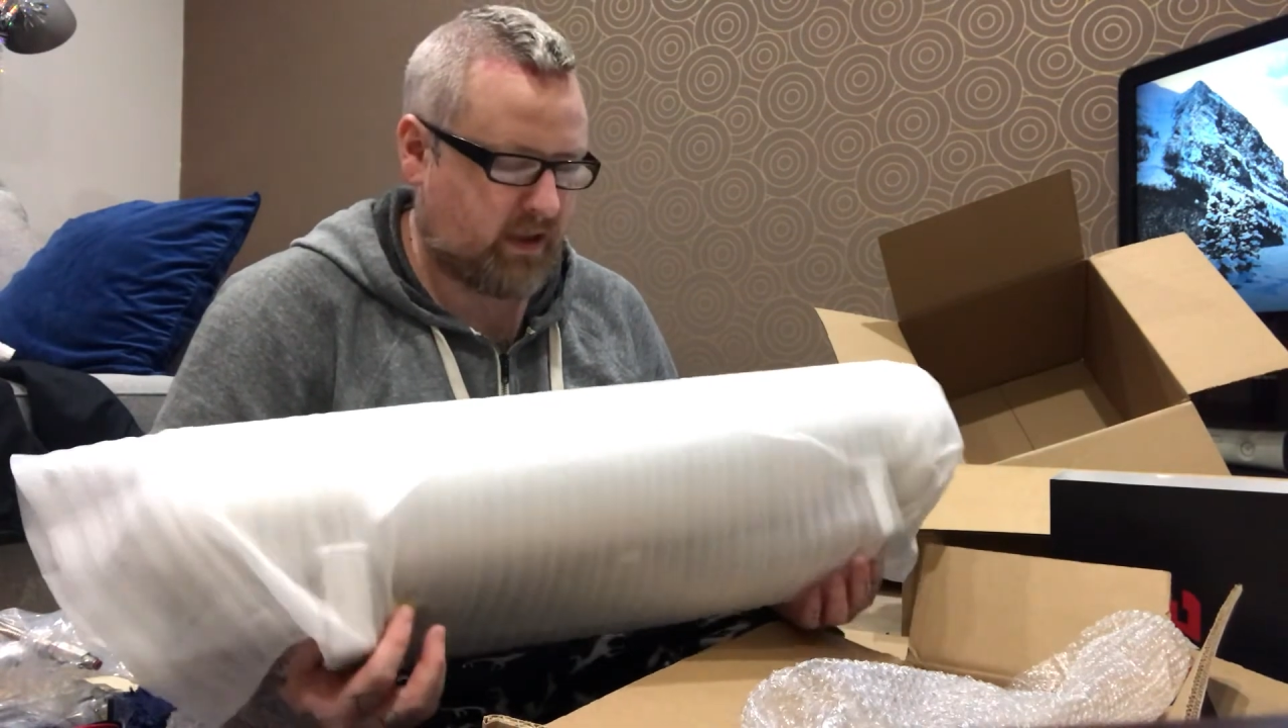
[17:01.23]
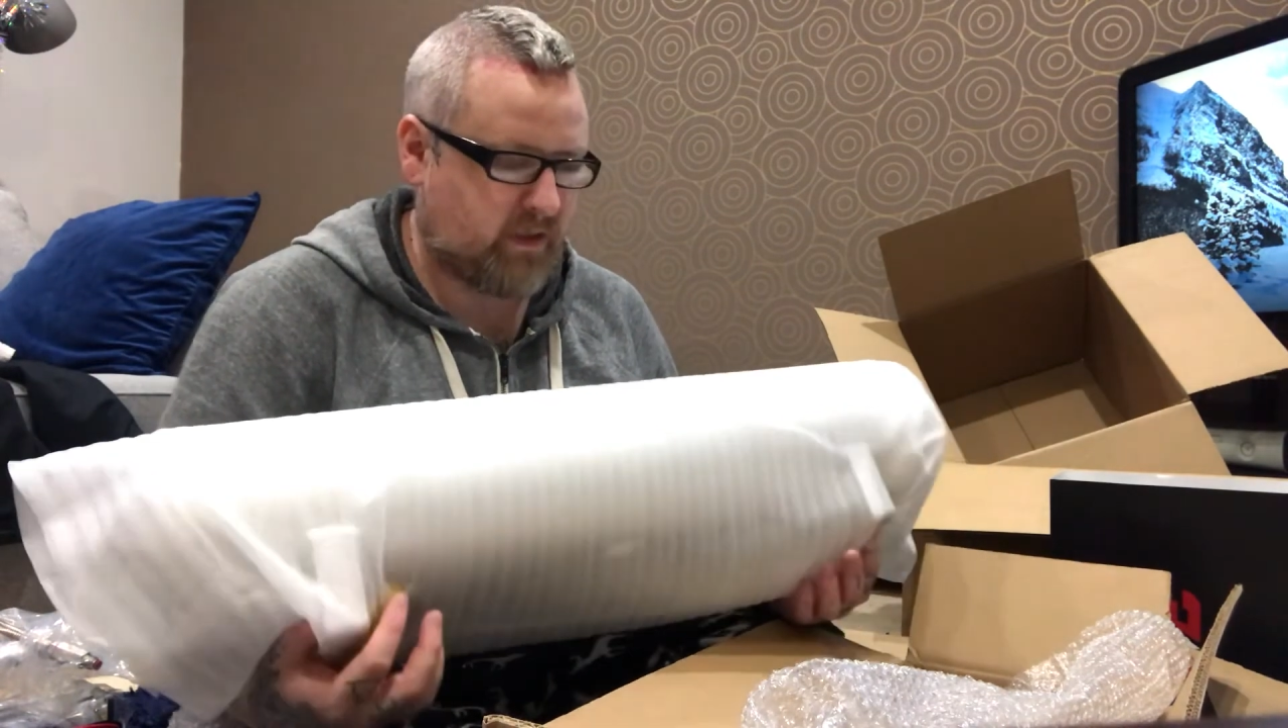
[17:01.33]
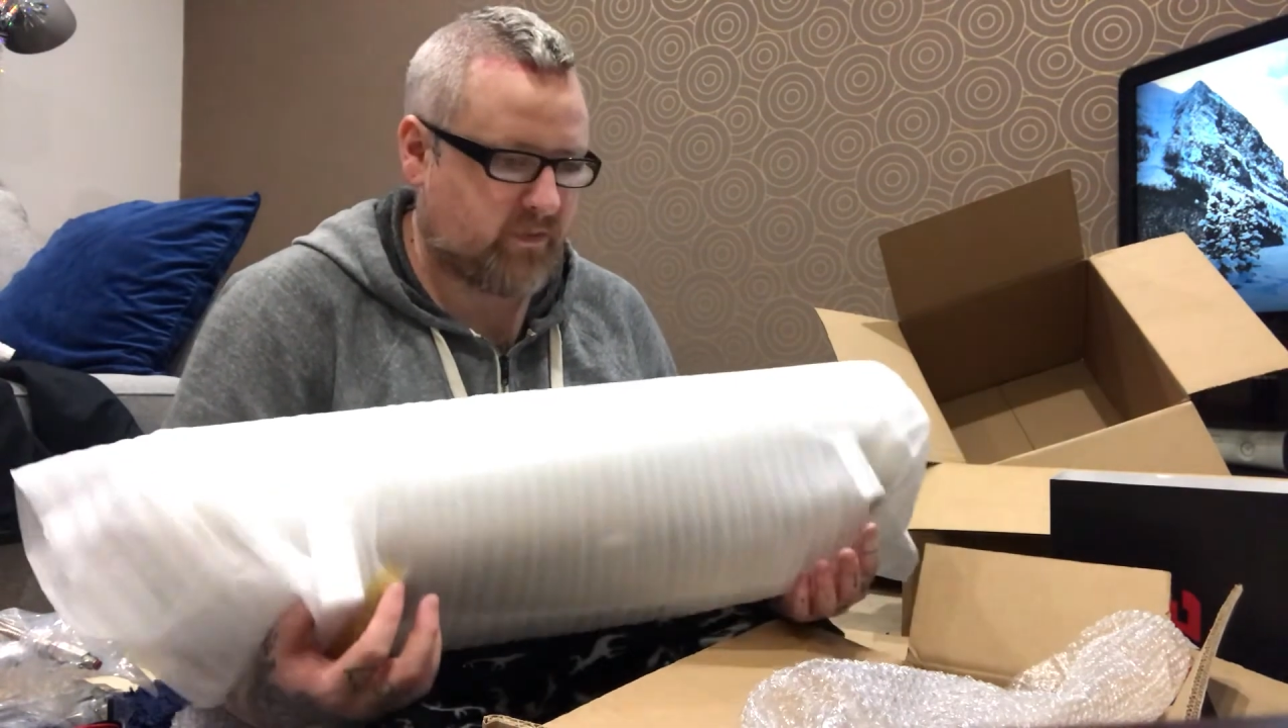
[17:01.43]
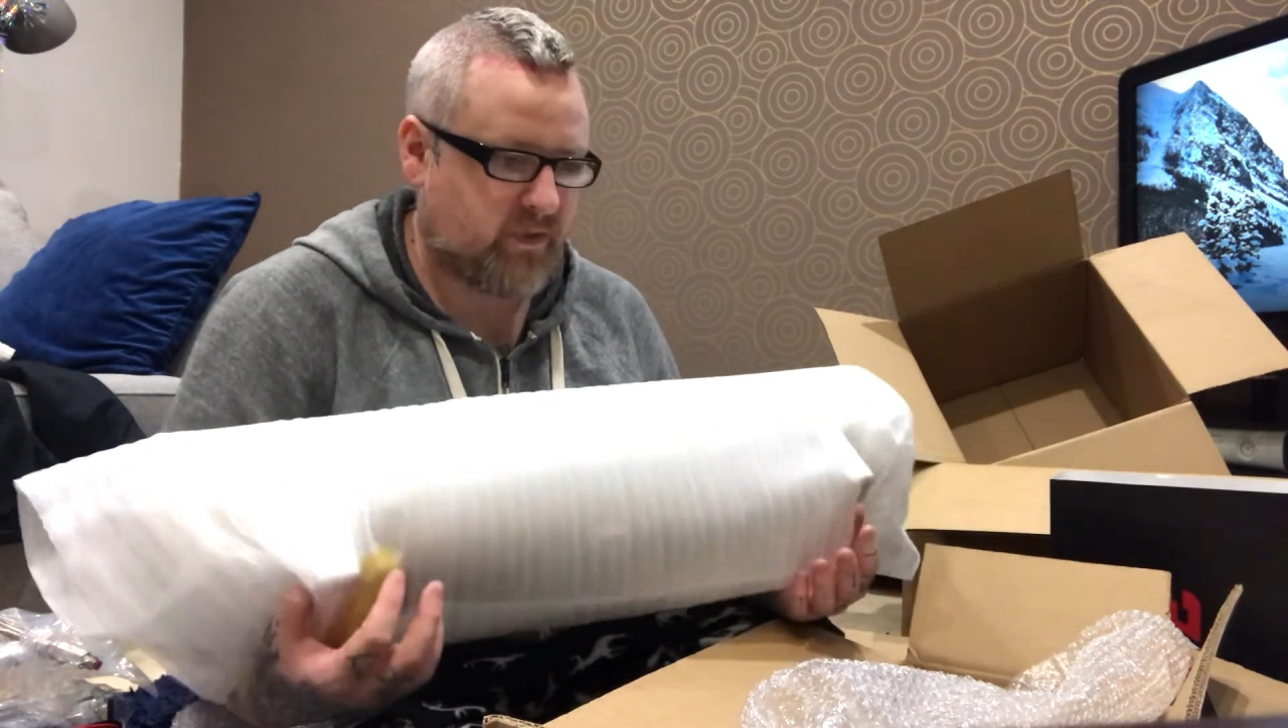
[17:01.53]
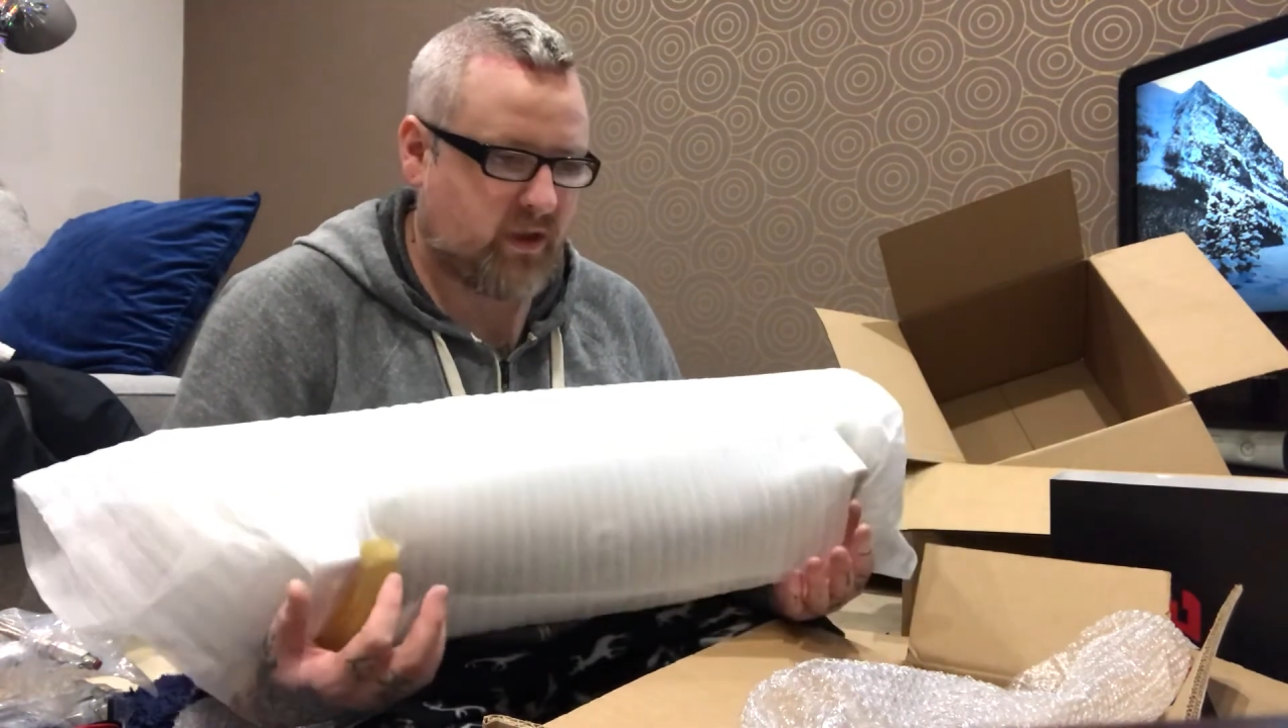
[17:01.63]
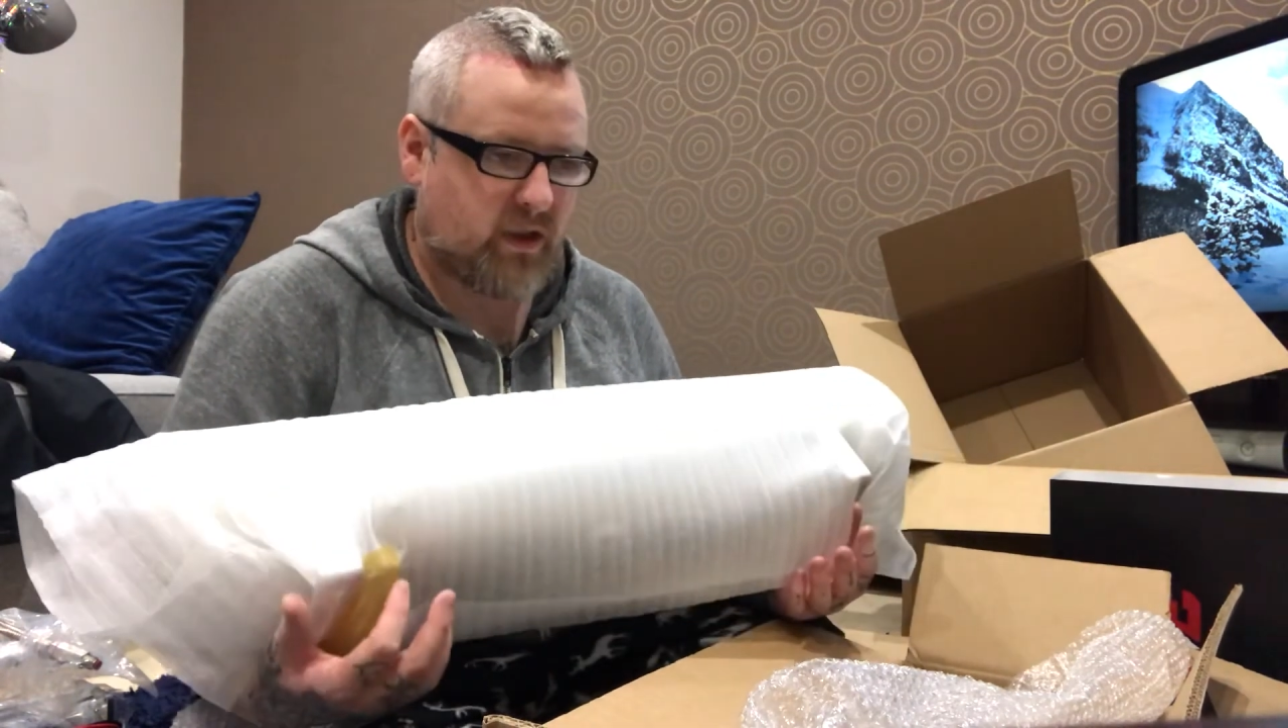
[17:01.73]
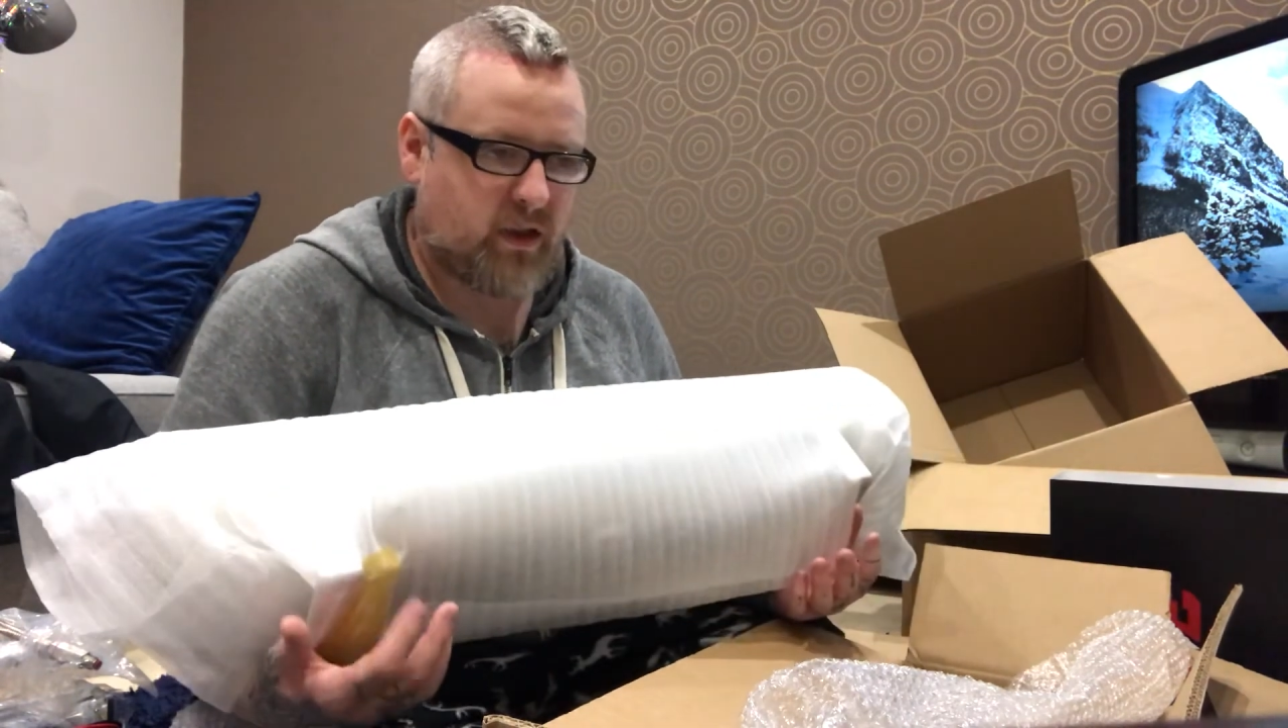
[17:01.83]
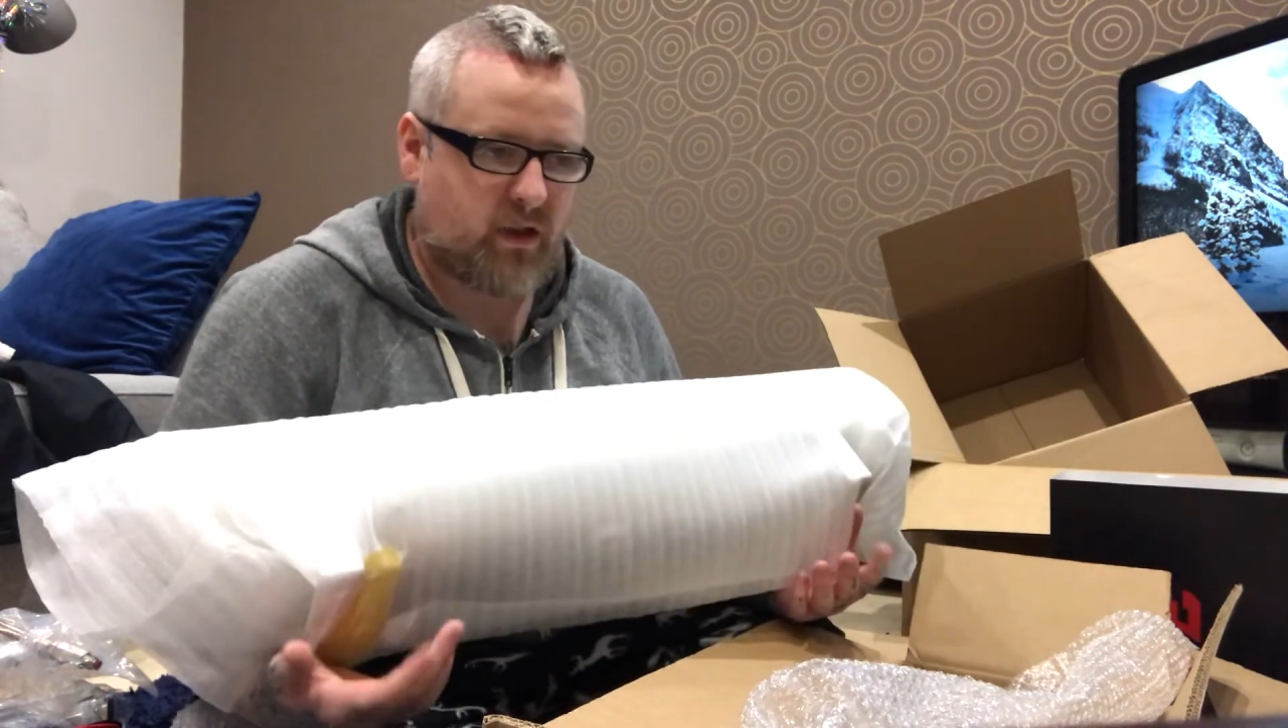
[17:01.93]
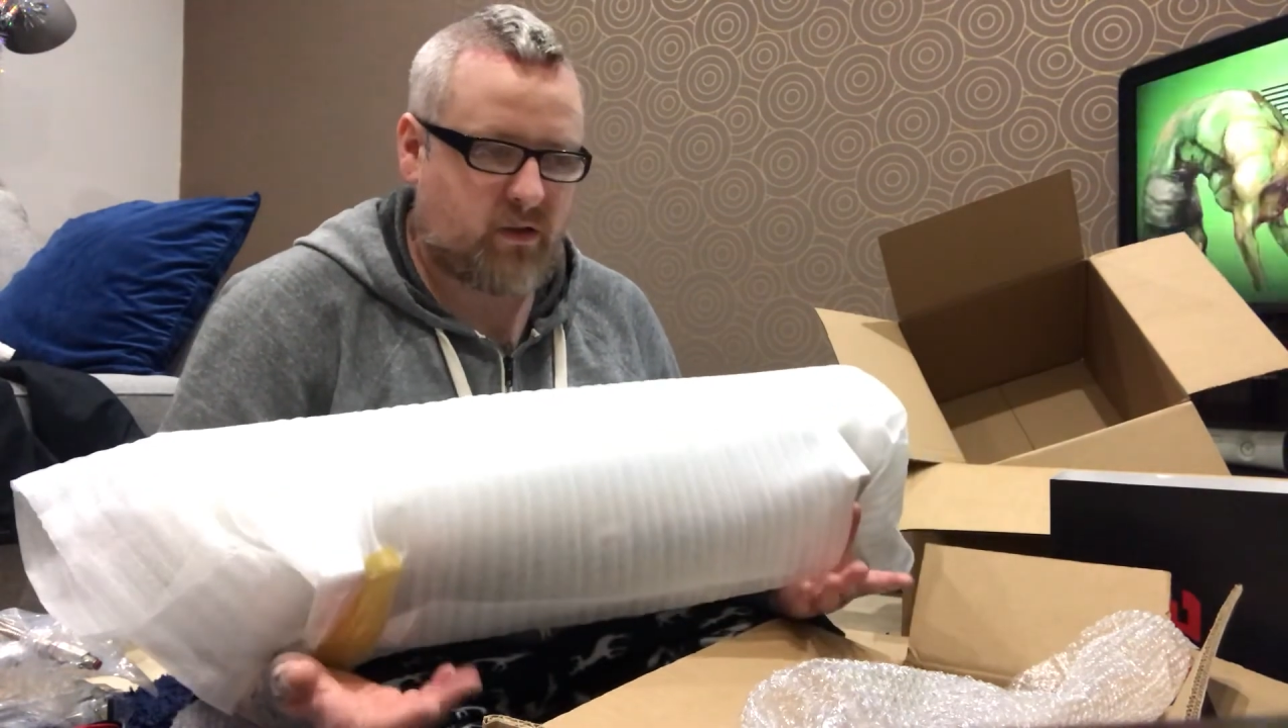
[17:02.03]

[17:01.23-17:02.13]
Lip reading: I've got